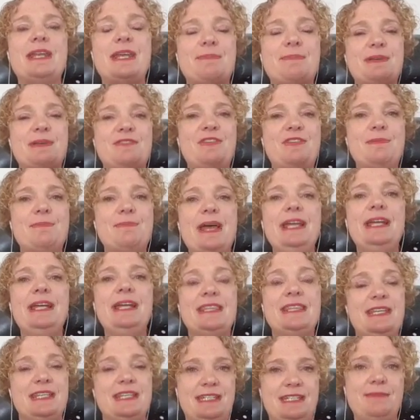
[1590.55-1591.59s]
But if you make it
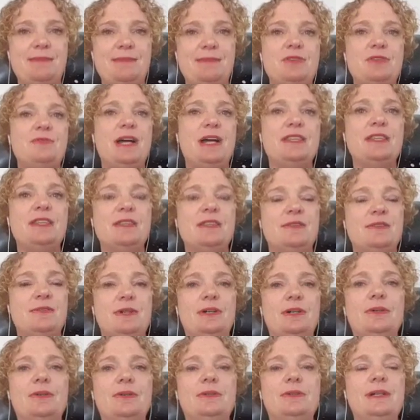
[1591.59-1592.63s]
the exception rather than the
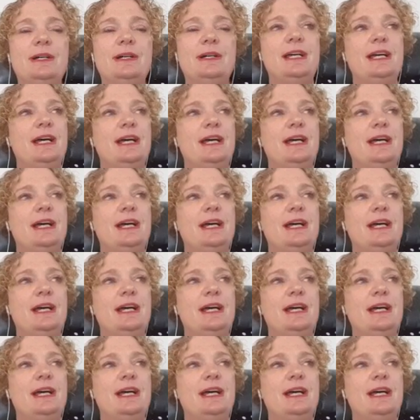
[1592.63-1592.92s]
rule.